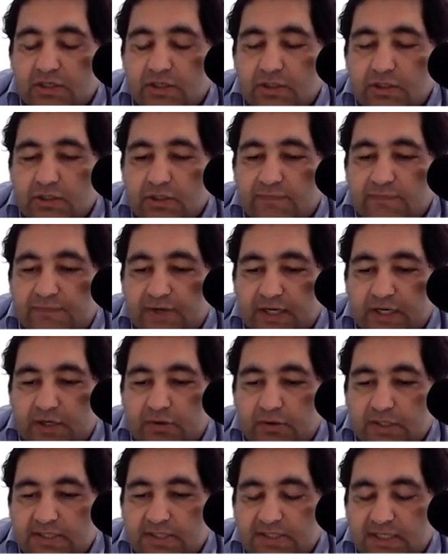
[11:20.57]
your
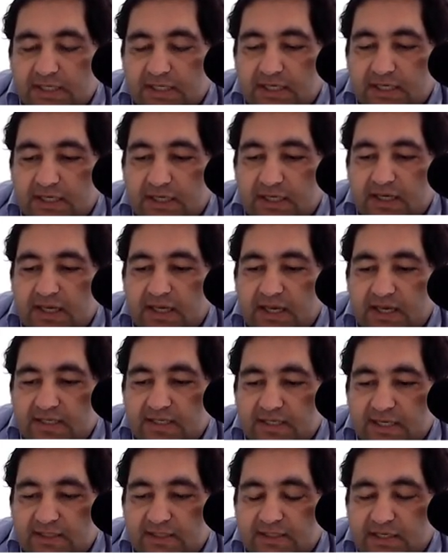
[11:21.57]
frequency is
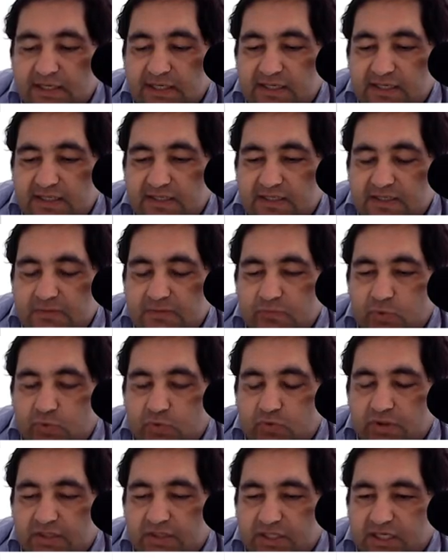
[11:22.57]
at least
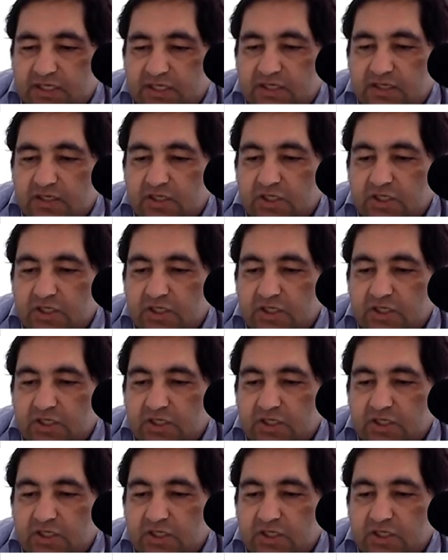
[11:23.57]
more than